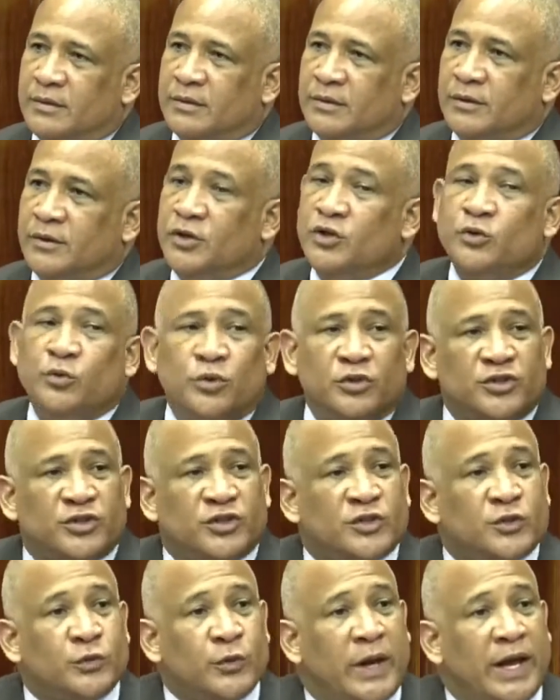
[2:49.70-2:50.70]
You would
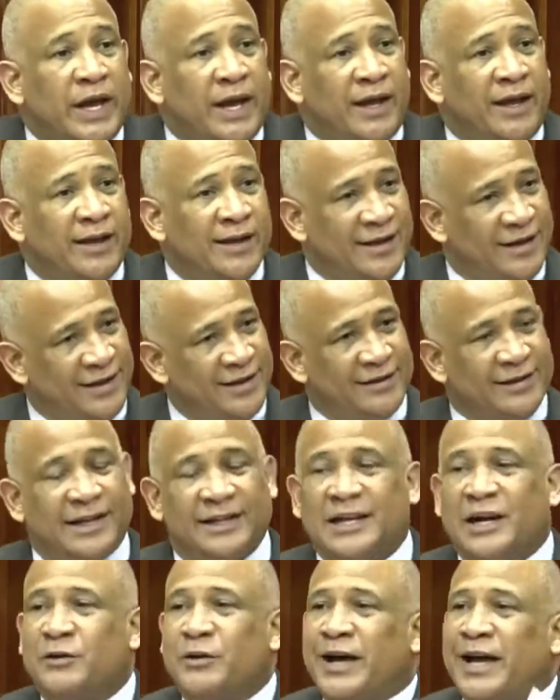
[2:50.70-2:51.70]
swear
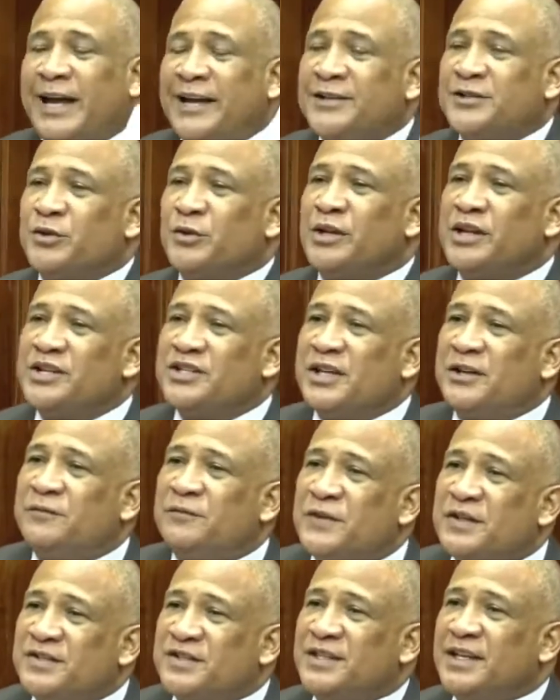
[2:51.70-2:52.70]
that our isolation
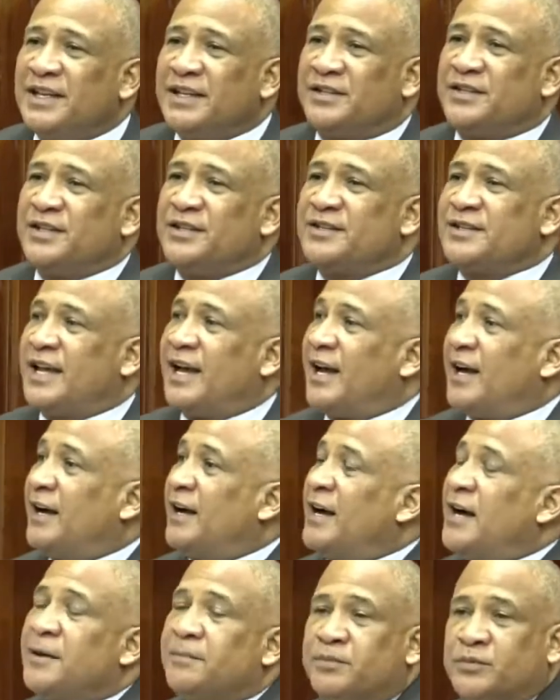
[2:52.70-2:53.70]
facilities
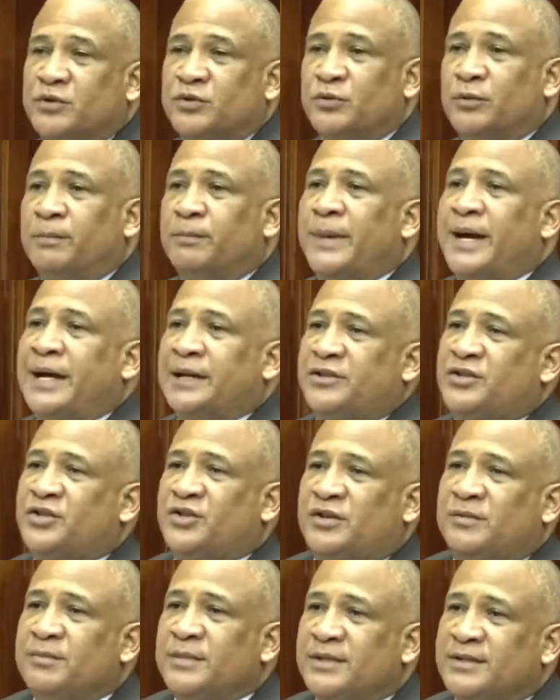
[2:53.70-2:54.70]
are up to
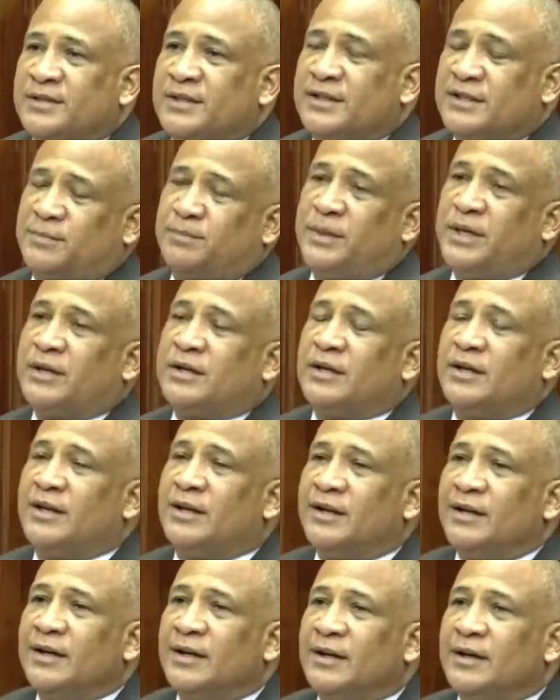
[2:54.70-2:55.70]
match, Mr.
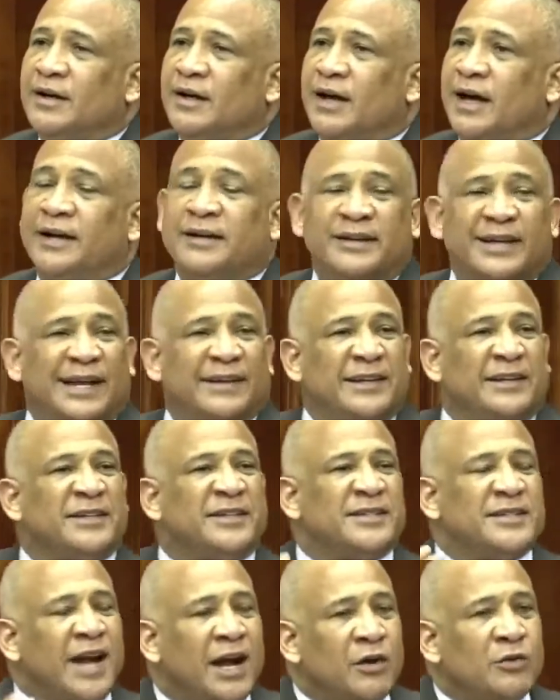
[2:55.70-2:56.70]
Speaker, and that the
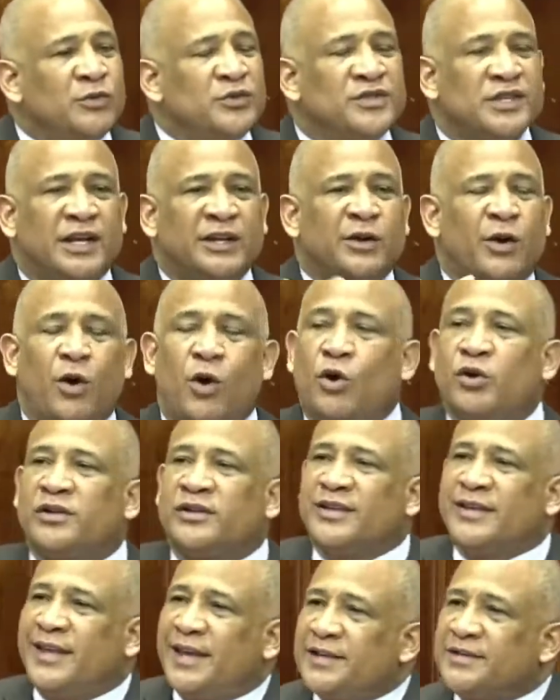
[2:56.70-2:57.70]

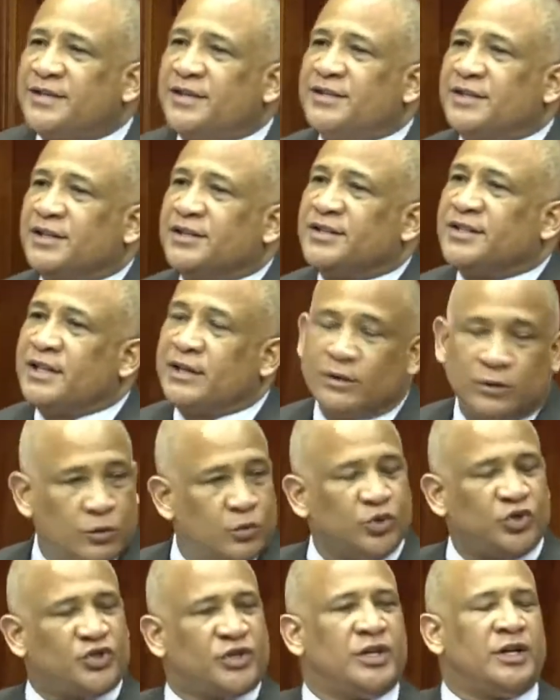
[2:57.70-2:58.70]
1,000-odd cases in St.
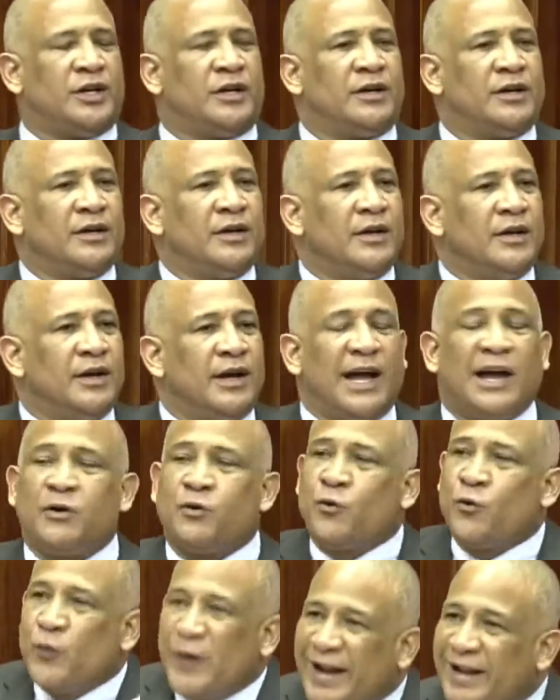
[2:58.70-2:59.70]
Lucia
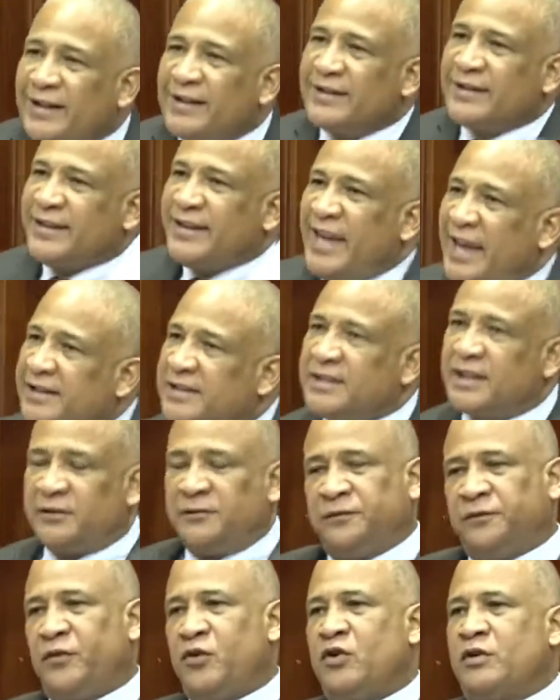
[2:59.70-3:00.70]
are well
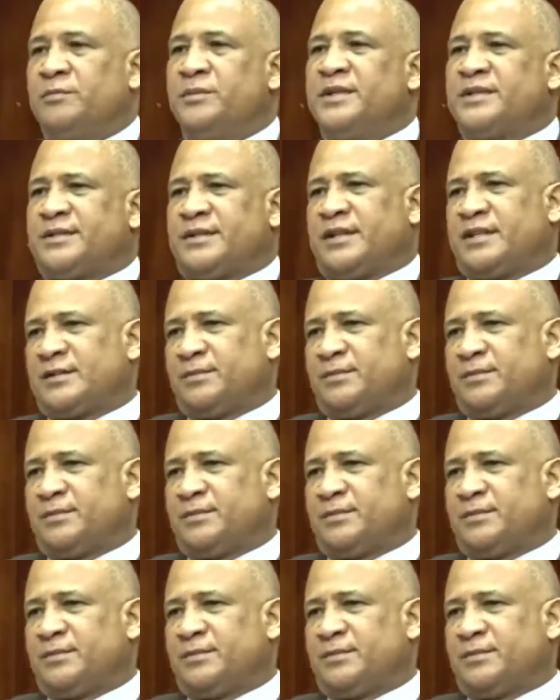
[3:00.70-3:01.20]
catered for, Mr.